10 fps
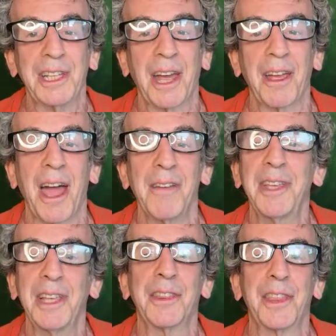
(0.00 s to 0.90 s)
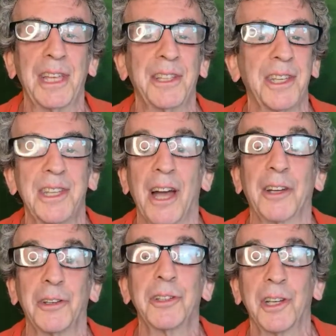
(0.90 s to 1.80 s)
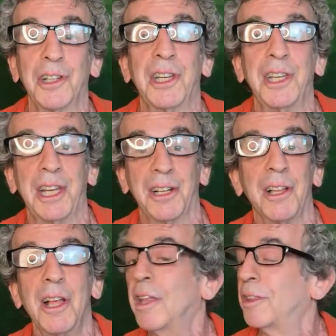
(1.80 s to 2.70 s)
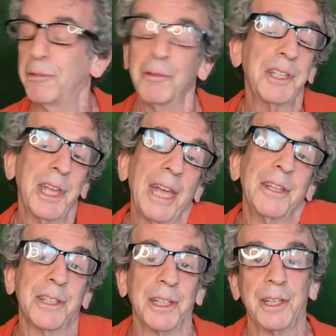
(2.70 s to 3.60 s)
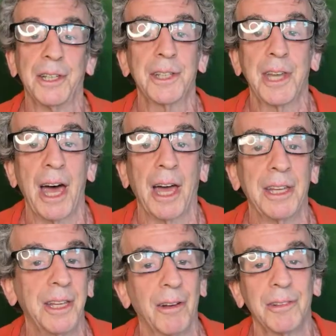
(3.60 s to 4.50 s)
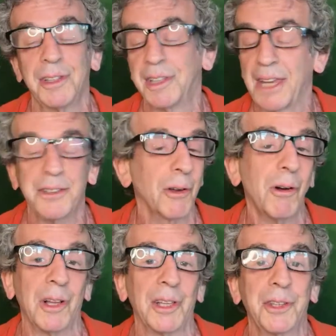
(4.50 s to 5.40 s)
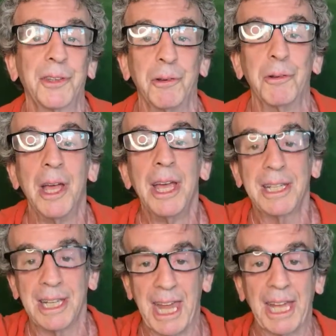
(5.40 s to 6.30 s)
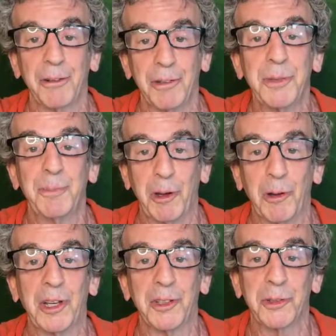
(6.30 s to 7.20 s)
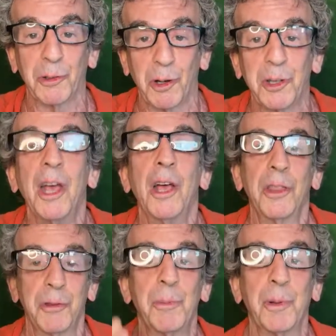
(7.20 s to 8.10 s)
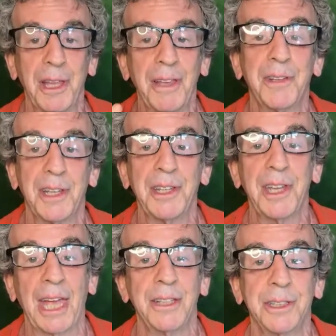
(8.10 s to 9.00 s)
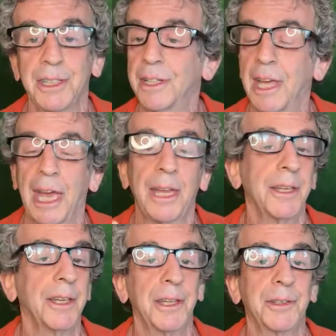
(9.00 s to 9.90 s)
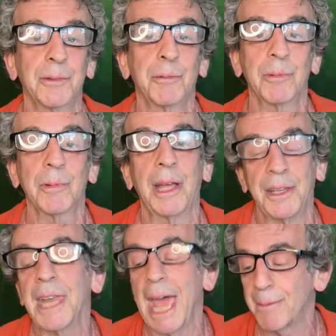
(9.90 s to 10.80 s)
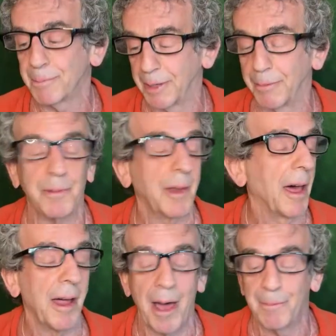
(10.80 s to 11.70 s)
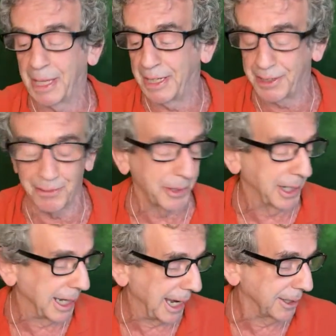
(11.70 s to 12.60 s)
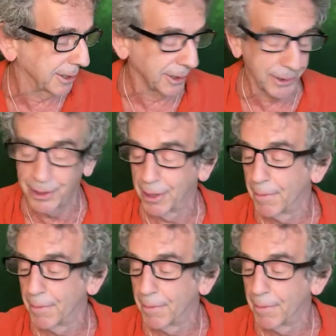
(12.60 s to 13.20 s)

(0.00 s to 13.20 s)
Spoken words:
I've healed things that doctors couldn't heal through intention. It's not, that's all. It's through connecting with spirit and source, through belief and intention. And it's happened on many different occasions.